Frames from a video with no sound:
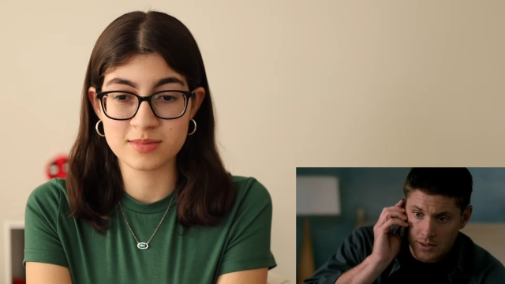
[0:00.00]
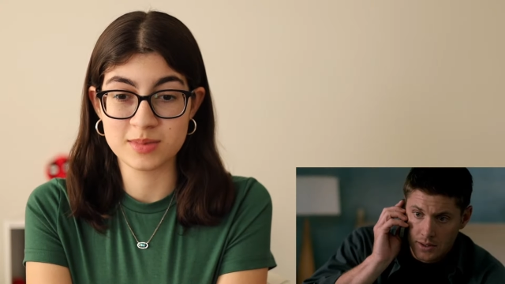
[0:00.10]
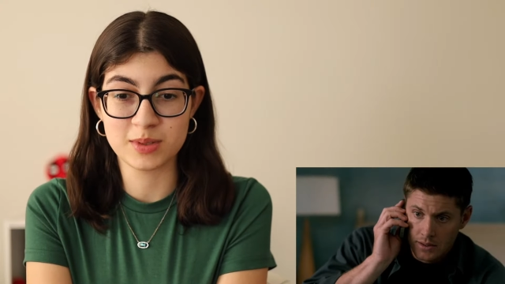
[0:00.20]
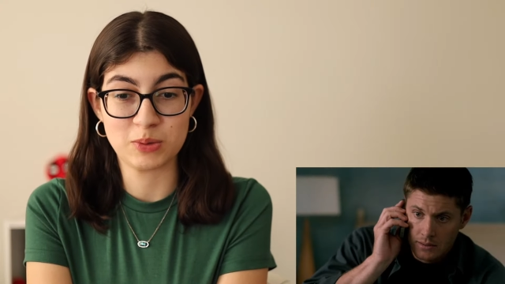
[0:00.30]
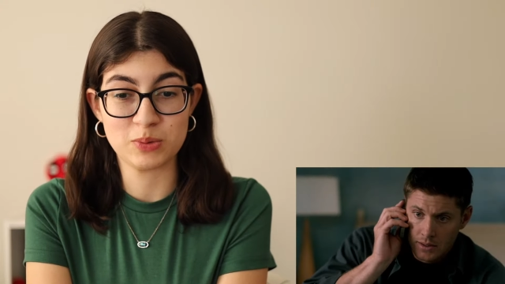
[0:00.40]

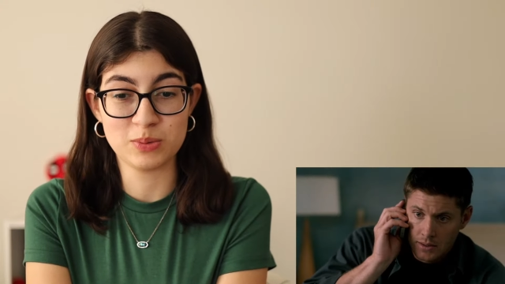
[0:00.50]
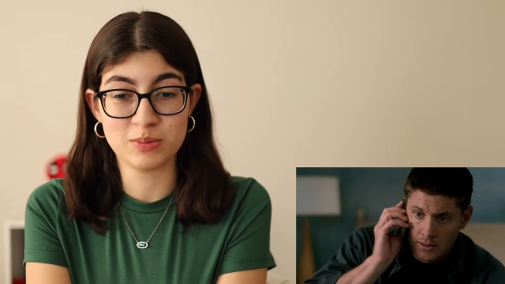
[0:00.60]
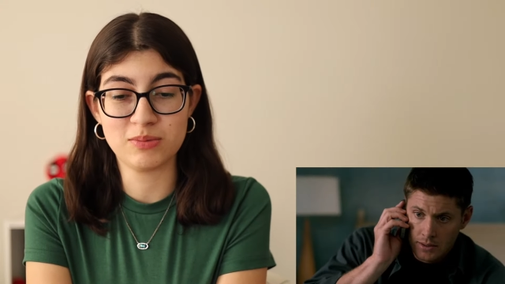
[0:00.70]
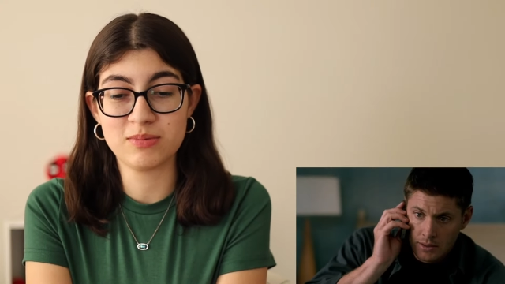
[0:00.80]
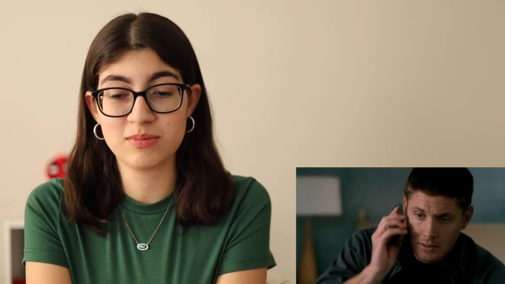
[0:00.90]
Speaker 1: this.
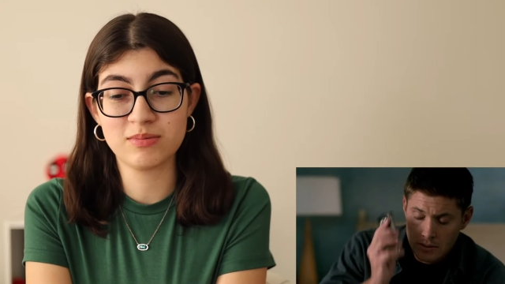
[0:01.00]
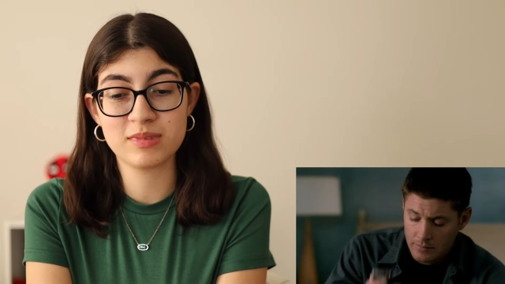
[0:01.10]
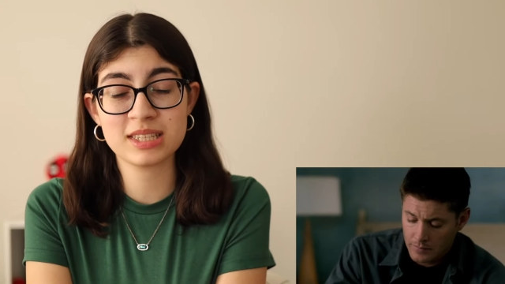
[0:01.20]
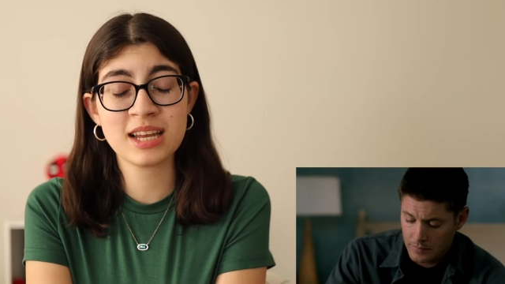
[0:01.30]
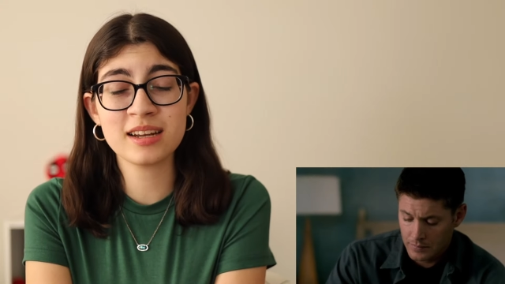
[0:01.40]
Oh.
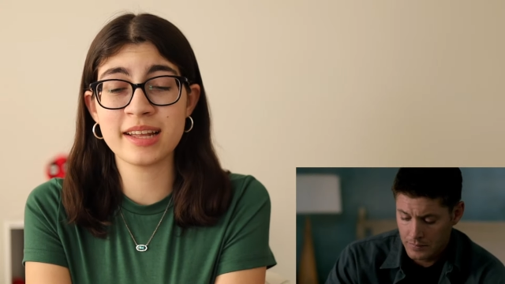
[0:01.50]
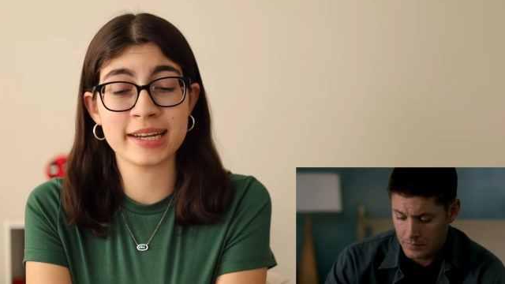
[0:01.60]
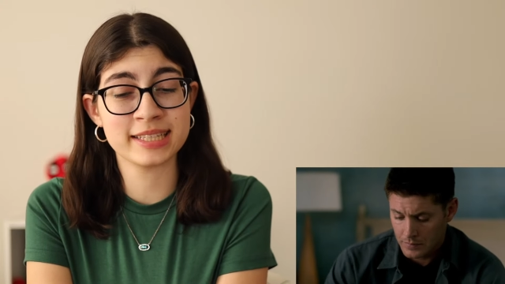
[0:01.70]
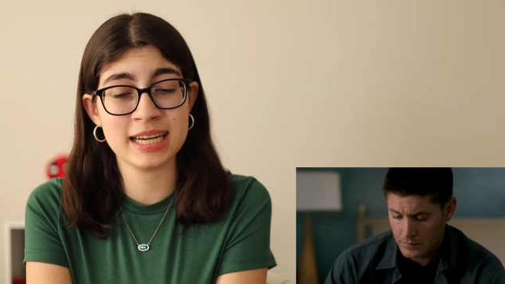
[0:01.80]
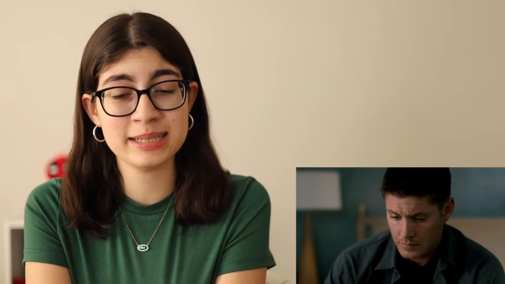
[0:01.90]
That's not a
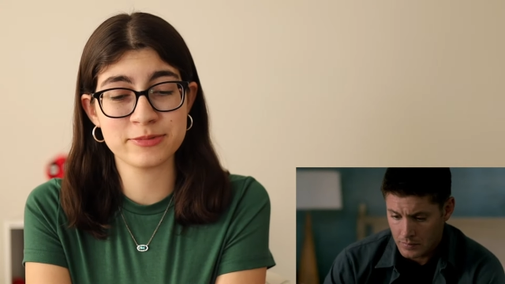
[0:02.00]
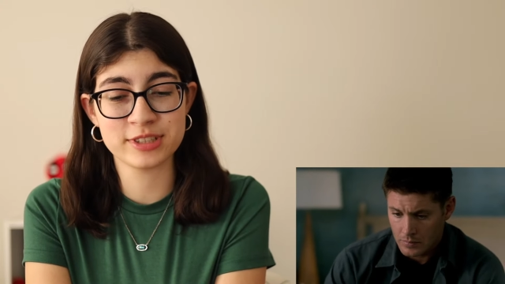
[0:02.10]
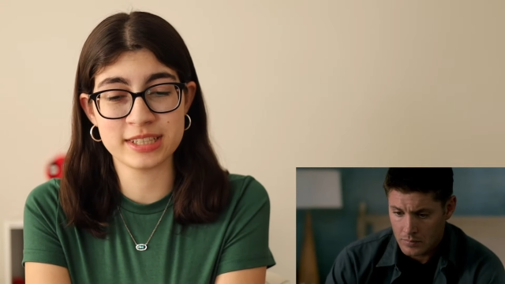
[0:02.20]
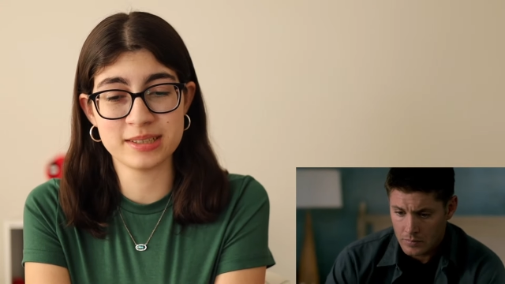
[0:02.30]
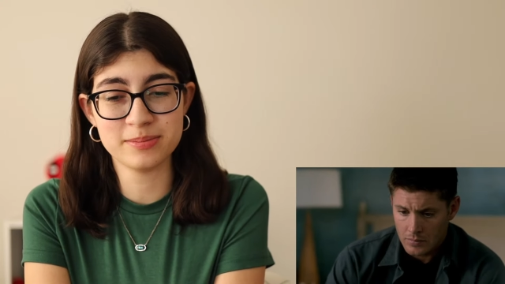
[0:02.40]
lot of time for
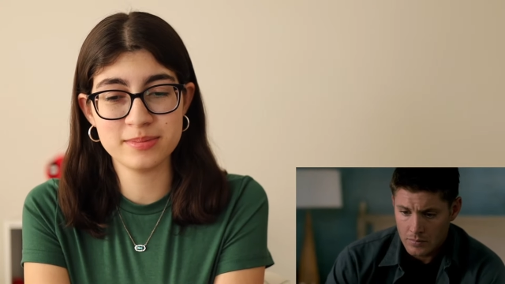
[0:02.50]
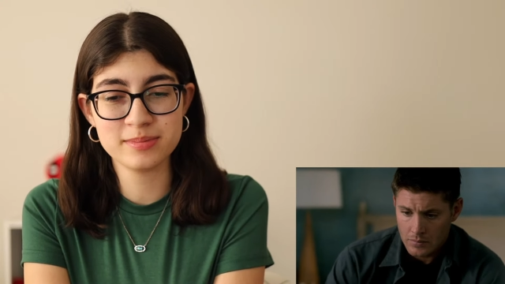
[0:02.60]
him.